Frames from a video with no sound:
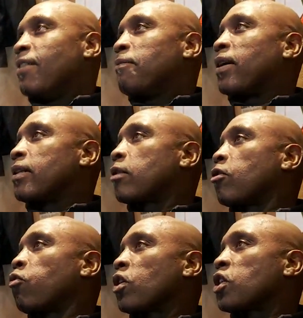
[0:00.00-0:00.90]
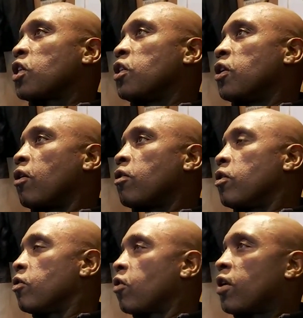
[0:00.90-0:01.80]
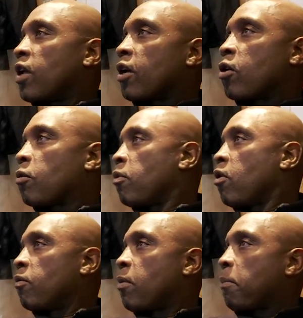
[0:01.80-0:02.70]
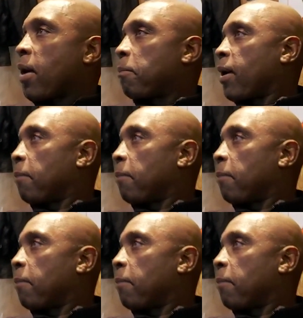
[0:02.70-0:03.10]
But it's good watching, you know. You got that good movement, bap.